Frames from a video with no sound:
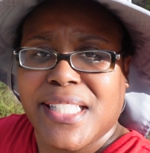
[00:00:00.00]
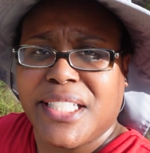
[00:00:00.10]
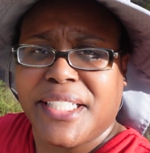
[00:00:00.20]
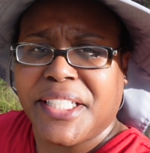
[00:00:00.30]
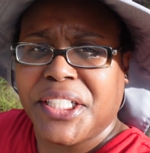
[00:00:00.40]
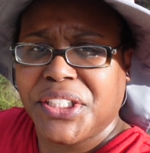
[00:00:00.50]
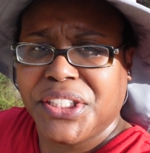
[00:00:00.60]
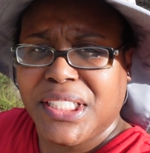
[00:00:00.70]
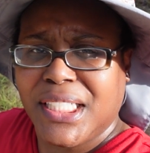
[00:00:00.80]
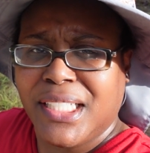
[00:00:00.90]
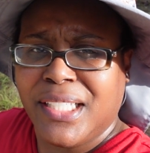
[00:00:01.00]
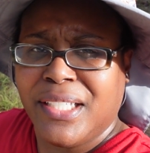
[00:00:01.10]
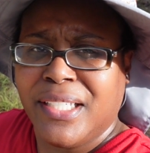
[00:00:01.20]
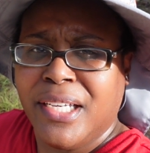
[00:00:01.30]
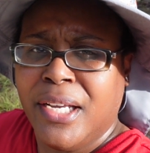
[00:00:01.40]
looking good
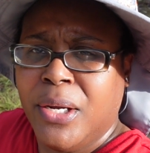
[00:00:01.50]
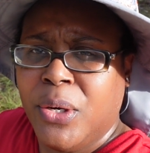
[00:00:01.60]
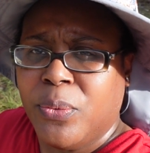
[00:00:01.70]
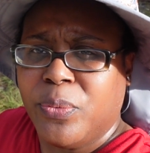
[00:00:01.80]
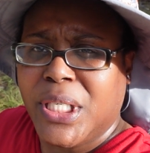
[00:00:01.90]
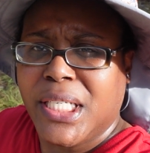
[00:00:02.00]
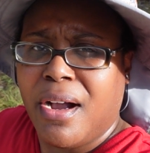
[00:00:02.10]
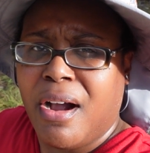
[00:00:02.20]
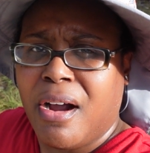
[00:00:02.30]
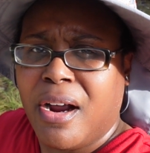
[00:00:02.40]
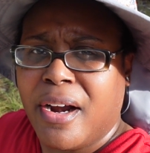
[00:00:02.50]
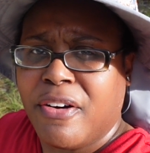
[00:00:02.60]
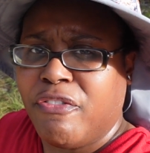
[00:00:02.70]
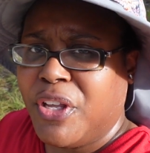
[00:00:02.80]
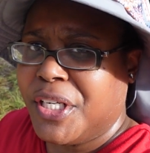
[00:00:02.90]
we are
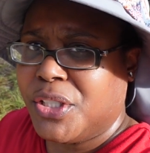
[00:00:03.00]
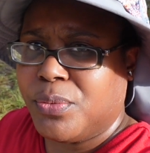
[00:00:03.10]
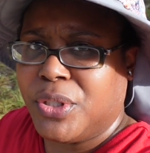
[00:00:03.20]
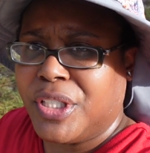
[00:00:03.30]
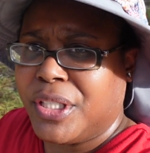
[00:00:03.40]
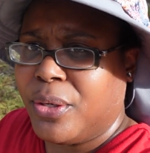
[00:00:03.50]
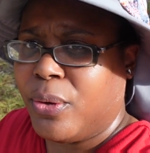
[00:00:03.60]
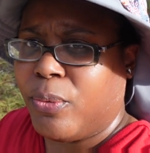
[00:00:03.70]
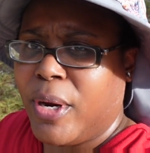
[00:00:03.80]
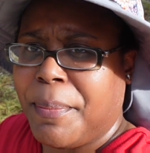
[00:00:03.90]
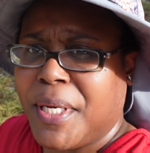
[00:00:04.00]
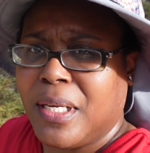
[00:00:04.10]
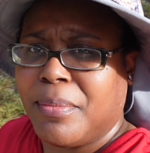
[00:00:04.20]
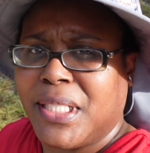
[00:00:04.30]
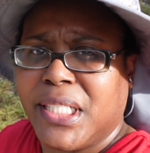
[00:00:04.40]
finished we're gonna wrap it
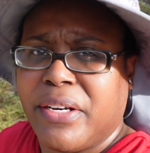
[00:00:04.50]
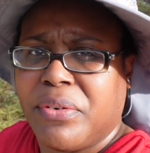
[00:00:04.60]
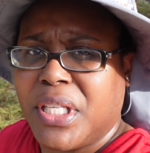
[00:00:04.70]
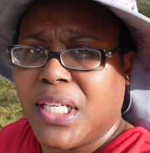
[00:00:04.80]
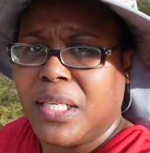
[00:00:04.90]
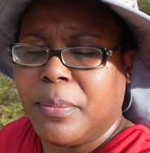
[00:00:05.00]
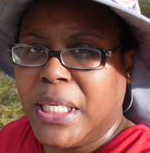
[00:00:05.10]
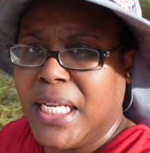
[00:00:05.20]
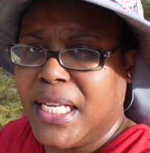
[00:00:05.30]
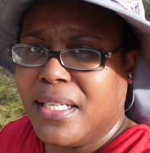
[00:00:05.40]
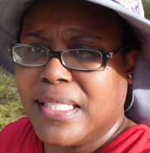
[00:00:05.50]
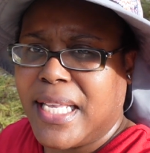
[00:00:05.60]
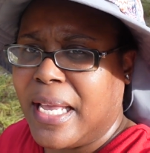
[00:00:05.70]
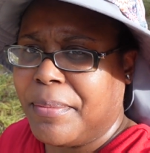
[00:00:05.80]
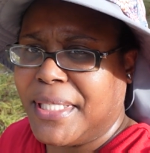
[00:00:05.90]
up clean everything up and head
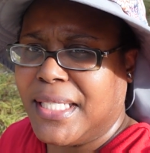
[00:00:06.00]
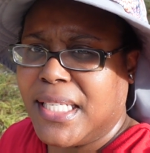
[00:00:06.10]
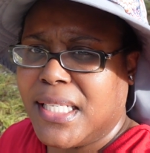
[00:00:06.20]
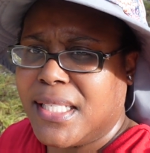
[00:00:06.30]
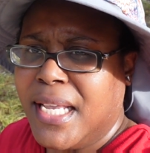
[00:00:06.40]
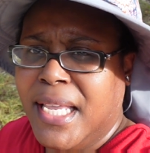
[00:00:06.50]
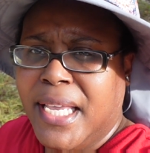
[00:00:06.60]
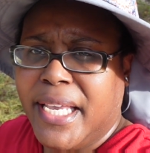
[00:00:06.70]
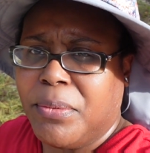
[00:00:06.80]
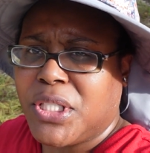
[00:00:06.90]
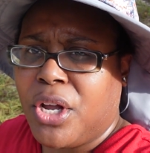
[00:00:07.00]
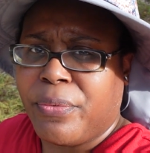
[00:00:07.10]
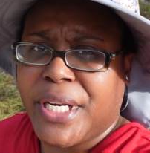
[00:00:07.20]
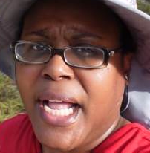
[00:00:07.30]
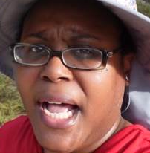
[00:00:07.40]
inside because it was
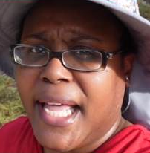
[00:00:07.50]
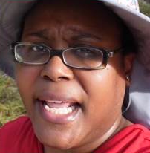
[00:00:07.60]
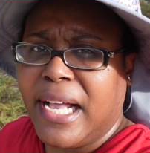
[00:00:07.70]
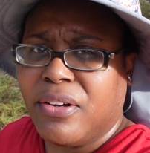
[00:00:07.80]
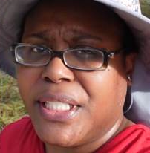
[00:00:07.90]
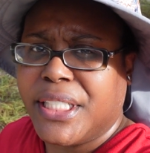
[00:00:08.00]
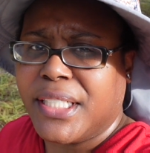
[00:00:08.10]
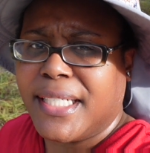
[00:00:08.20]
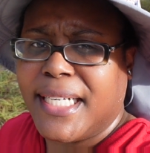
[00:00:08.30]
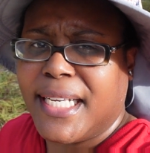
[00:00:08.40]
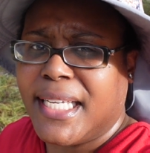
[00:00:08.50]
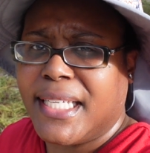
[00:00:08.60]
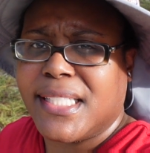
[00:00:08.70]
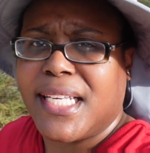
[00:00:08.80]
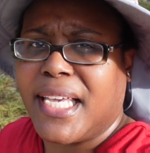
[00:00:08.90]
already hot out here
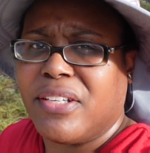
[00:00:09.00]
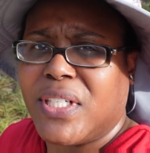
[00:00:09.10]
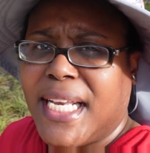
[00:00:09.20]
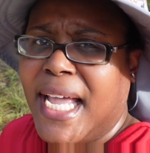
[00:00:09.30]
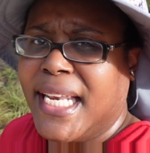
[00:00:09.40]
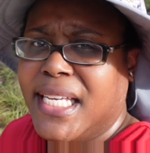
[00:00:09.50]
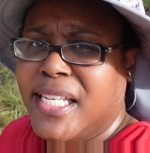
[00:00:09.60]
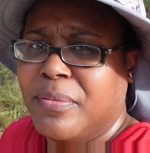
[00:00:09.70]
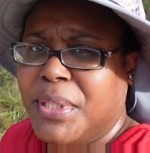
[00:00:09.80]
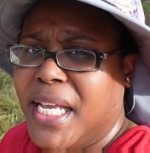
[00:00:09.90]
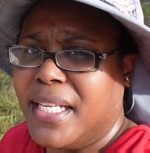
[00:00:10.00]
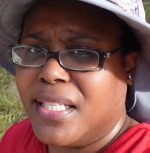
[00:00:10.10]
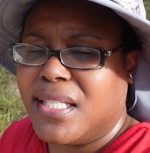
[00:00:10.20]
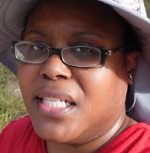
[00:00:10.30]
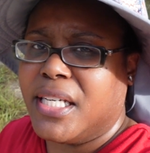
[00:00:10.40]
and it's not even 9 a.m yet and
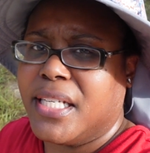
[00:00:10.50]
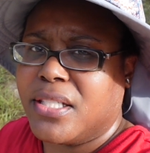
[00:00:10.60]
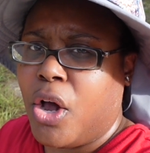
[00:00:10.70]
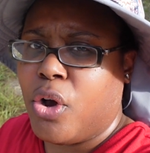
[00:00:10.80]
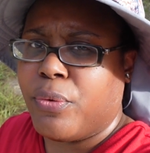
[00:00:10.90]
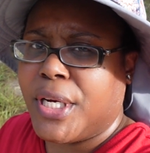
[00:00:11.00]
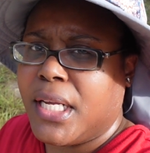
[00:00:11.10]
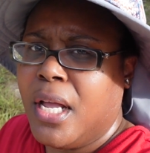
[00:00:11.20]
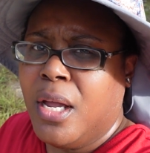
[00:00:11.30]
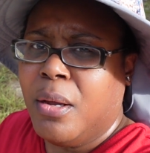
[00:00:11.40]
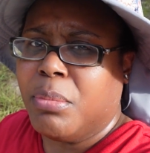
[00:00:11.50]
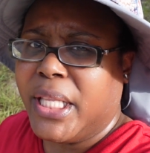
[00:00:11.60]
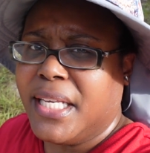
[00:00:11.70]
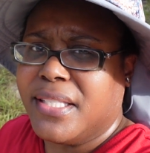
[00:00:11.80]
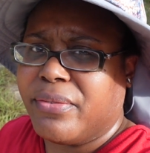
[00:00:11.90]
the sun is already
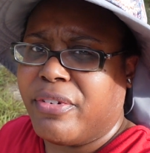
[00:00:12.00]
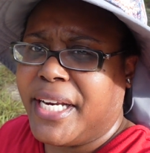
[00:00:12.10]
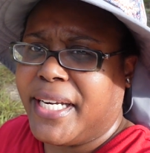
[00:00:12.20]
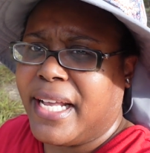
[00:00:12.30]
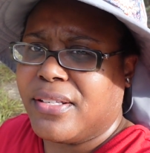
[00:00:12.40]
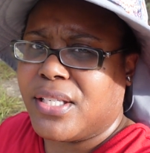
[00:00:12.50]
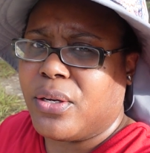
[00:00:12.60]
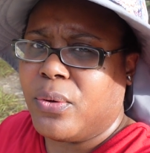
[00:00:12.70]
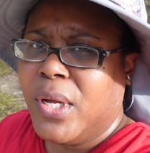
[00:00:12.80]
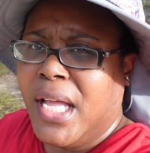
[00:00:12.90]
blazing right now so